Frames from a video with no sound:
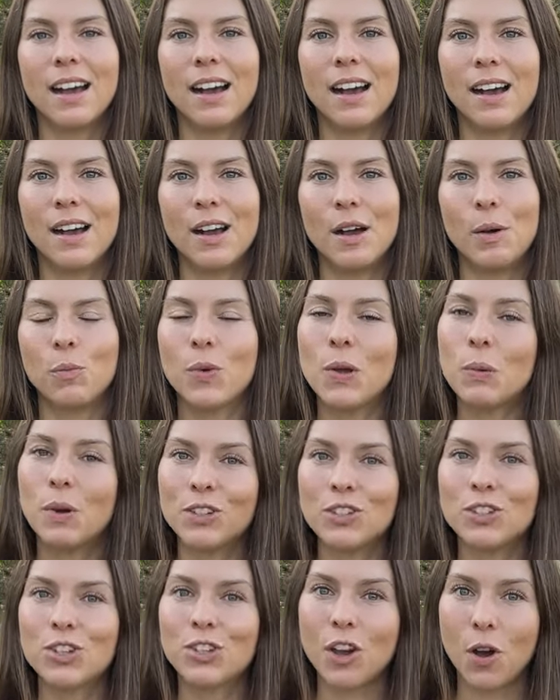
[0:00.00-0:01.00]
Um, we
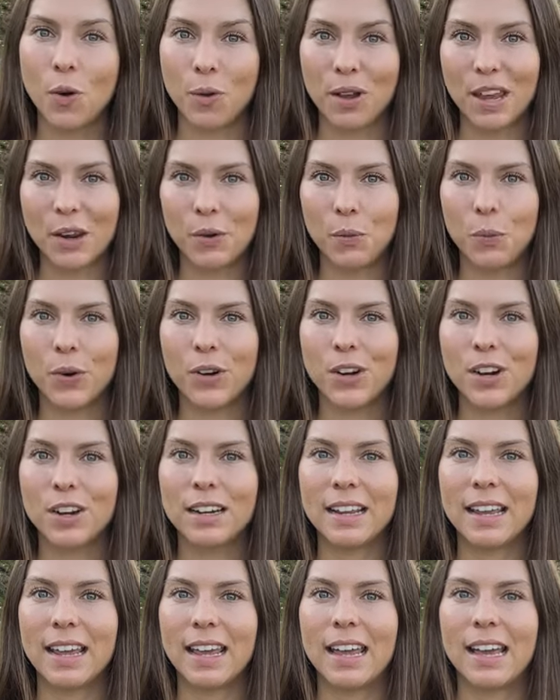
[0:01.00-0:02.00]
want you to go
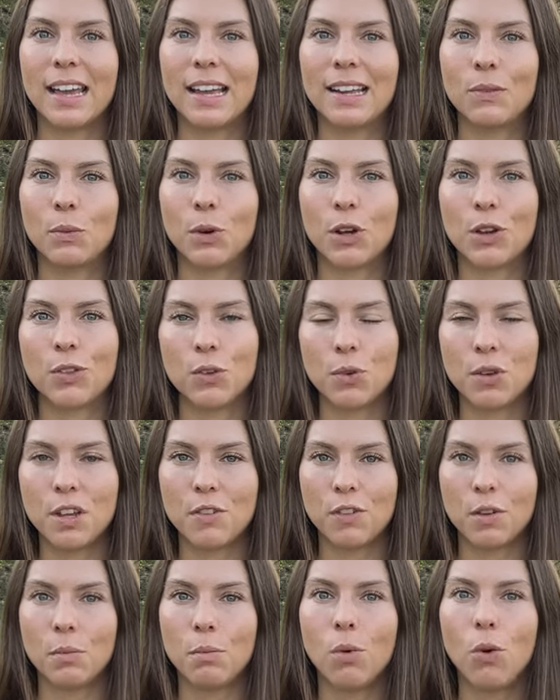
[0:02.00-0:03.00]
inward and work through
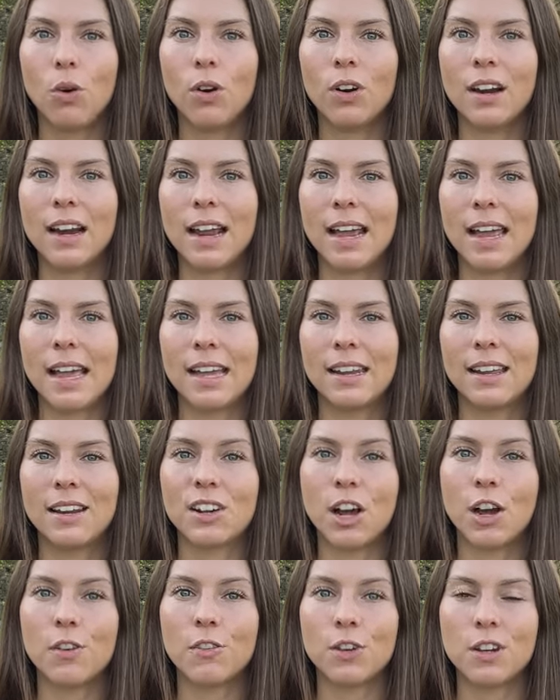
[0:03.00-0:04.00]
even more and
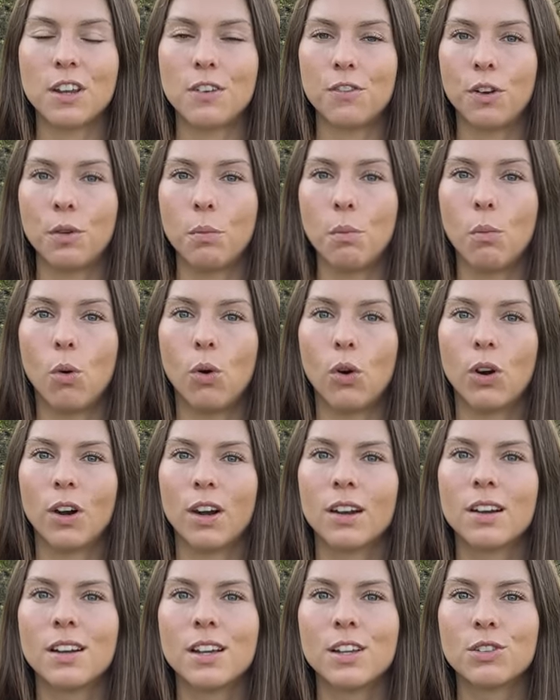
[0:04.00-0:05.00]
uncover even
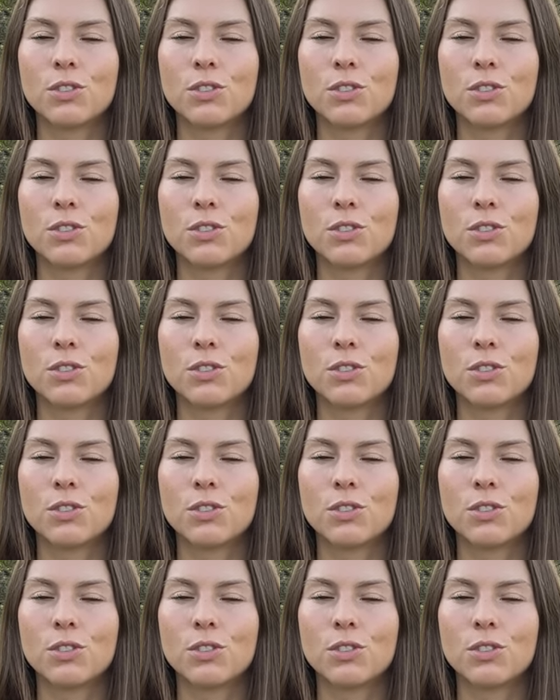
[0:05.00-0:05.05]
more